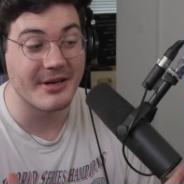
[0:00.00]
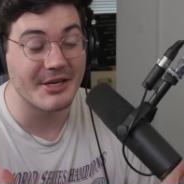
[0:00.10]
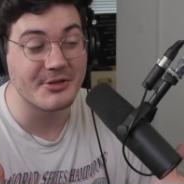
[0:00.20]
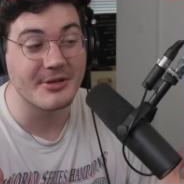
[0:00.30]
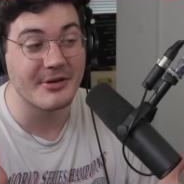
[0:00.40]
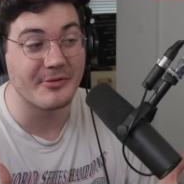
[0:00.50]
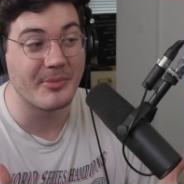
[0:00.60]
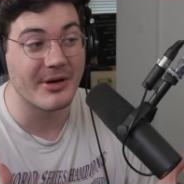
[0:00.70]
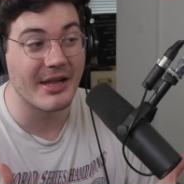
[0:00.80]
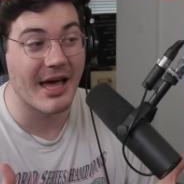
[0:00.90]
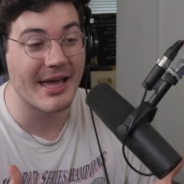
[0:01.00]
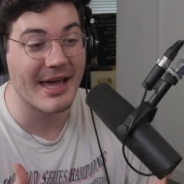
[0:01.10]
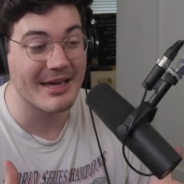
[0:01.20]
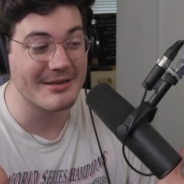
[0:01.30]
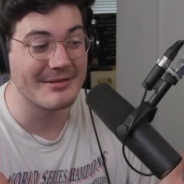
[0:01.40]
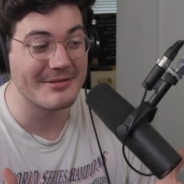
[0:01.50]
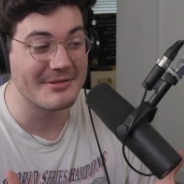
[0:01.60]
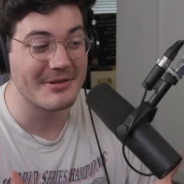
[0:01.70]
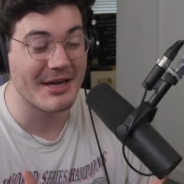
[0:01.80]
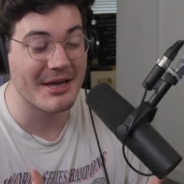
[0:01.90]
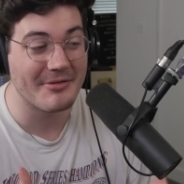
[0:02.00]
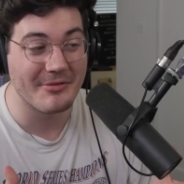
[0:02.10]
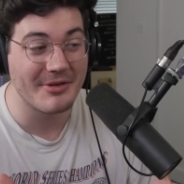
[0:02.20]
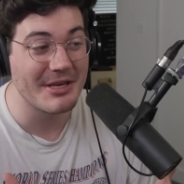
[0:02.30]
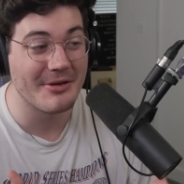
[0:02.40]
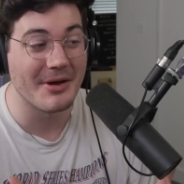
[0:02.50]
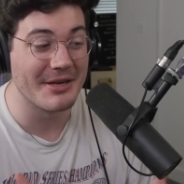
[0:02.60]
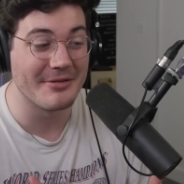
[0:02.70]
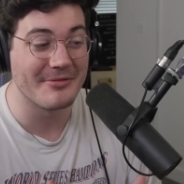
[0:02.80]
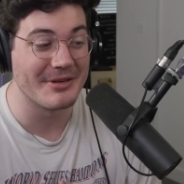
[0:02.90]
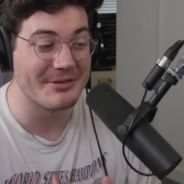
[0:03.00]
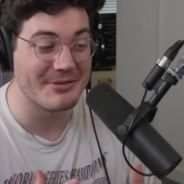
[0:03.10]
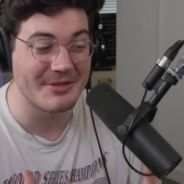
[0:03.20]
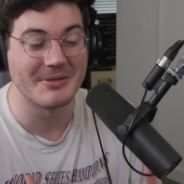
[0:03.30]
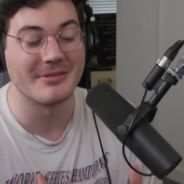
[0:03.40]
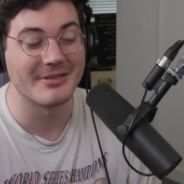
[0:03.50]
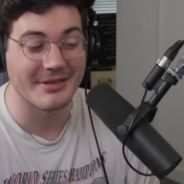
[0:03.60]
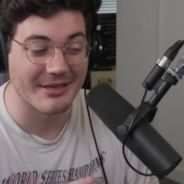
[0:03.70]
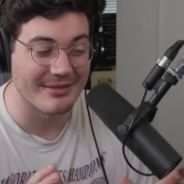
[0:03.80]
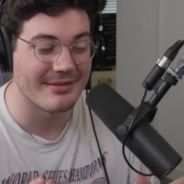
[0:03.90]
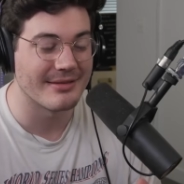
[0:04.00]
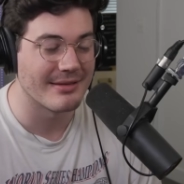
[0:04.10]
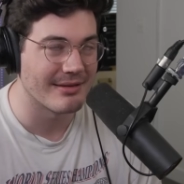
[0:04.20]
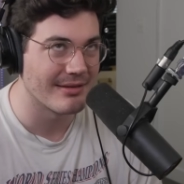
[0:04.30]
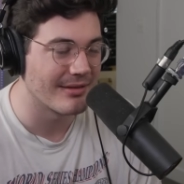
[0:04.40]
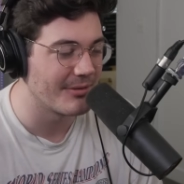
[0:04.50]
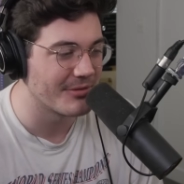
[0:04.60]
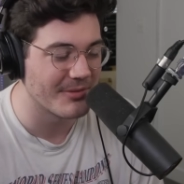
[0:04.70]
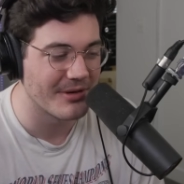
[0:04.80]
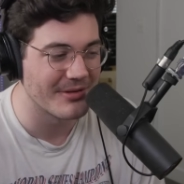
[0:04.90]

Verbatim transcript: I should have, but I had I have a video I need to finish, so it's like, ugh, it was one of